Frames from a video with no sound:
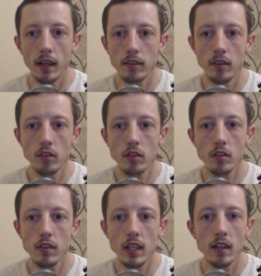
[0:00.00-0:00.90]
And as you can
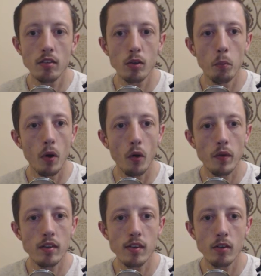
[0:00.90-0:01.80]
see there's some already
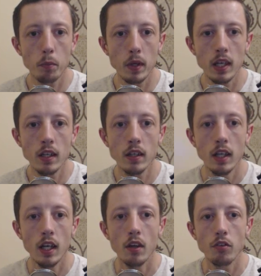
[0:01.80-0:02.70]
set up here.
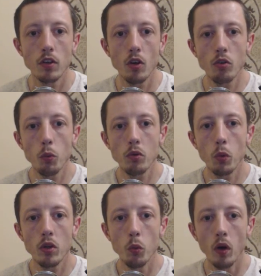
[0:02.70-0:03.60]
So you go to which one
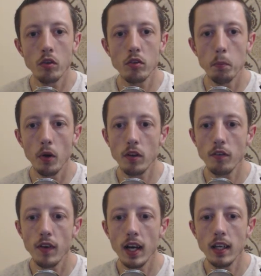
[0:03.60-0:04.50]
you want, you
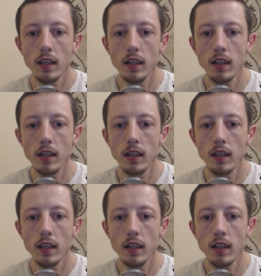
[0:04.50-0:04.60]
modify.